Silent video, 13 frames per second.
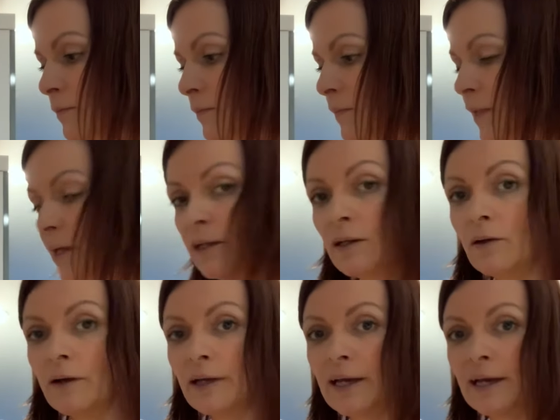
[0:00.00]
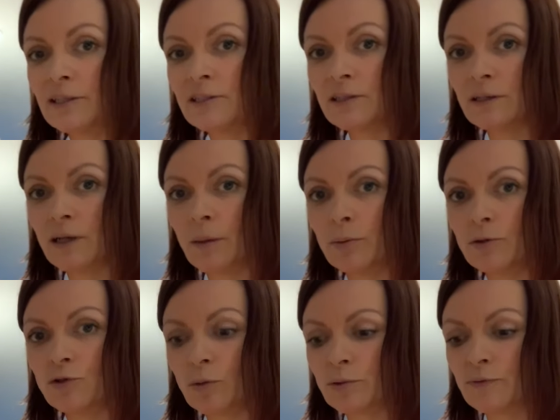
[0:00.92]
Then I add a couple of
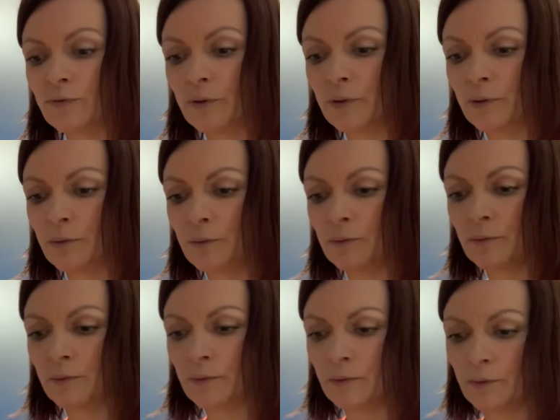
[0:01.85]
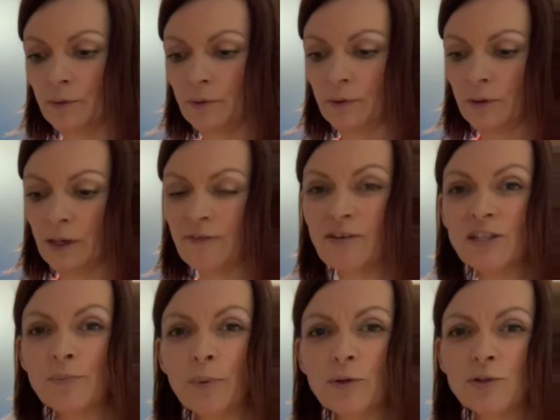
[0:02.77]
drops of oil. If it's a
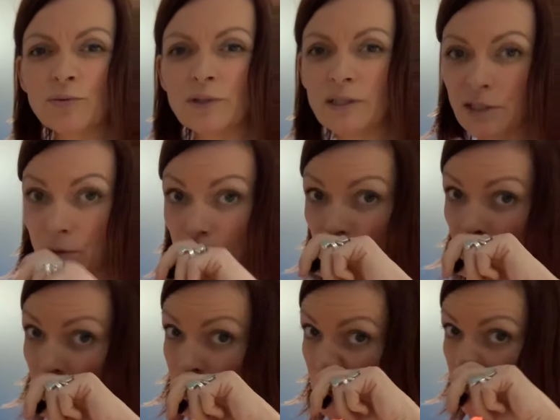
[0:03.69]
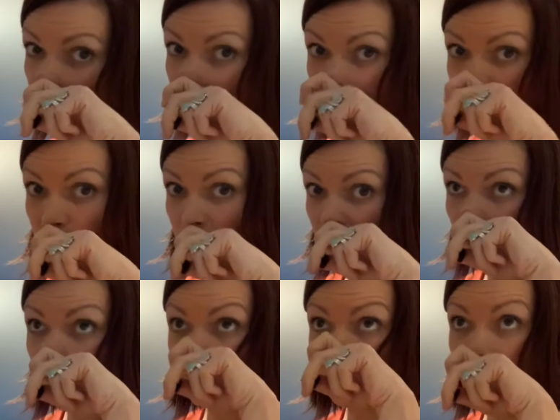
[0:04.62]
bottle this size, you could probably add
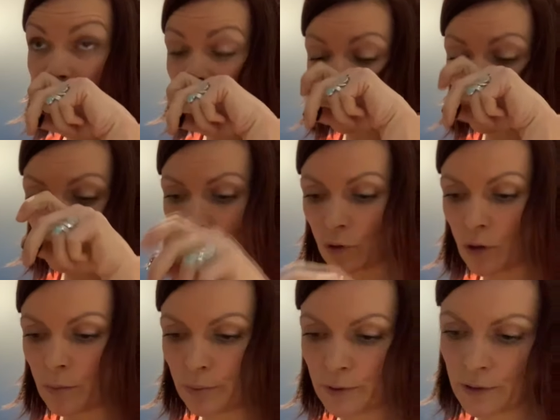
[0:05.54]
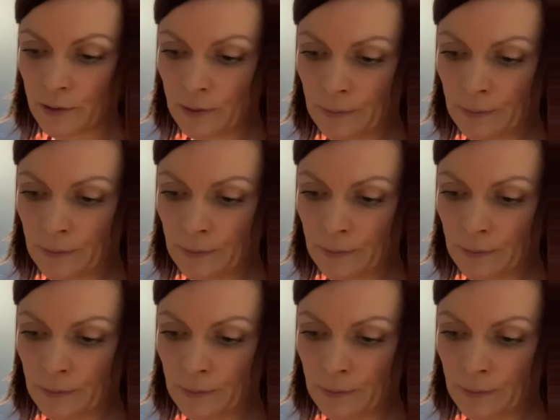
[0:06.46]
about 4 or 5 drops.